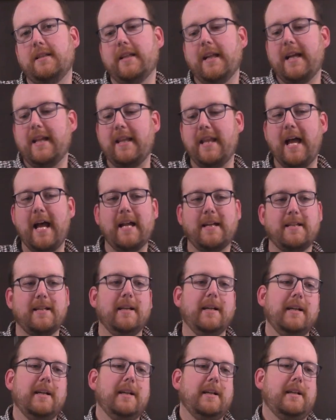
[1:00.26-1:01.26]
let that
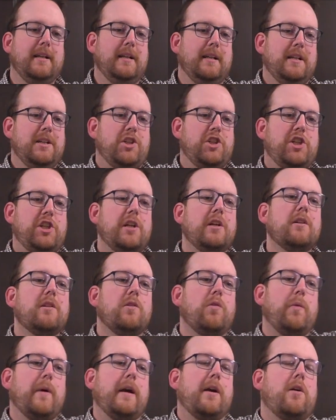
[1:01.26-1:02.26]

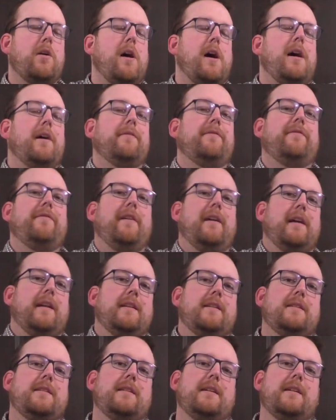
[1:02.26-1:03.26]
chill wear off,
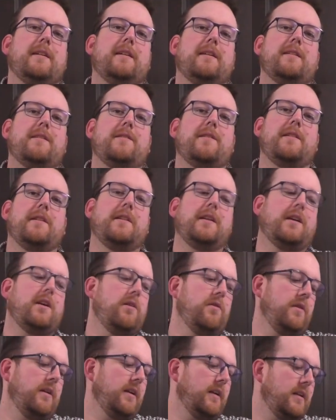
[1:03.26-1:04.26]
and so that the
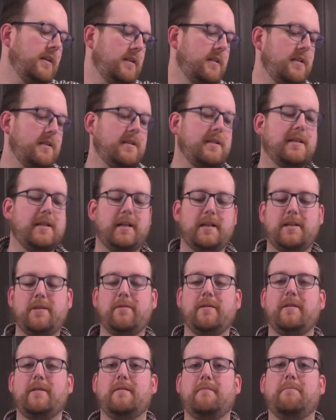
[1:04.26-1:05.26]
coating can stick to
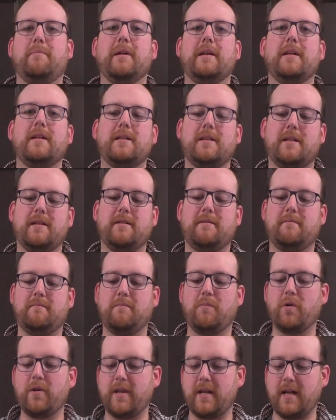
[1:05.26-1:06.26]
it. But
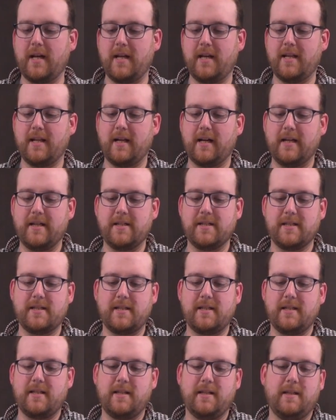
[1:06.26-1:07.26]
more than anything, I
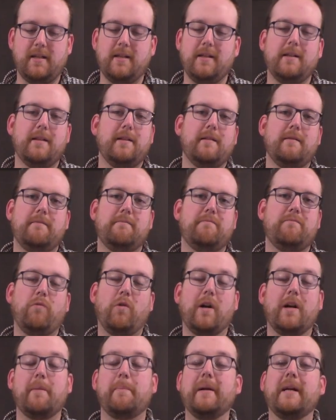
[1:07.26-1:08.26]
just
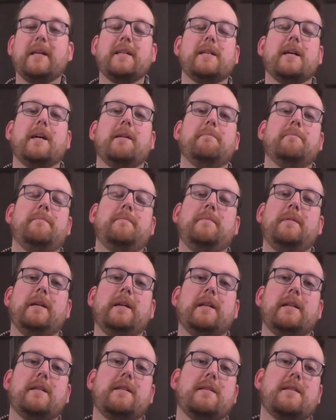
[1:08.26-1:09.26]
wanted to pick a time
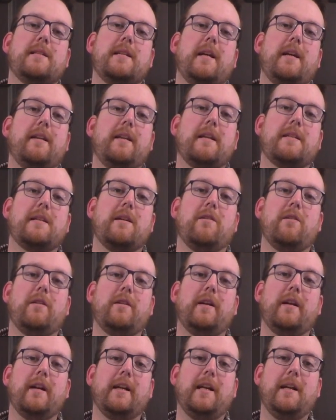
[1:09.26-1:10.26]
and say that's how long
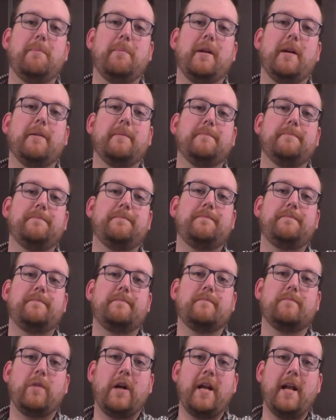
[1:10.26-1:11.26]
you got to keep it out.
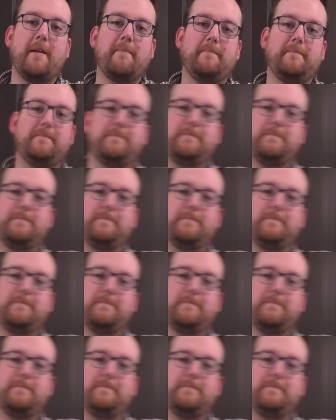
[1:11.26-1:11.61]
Right, Hen?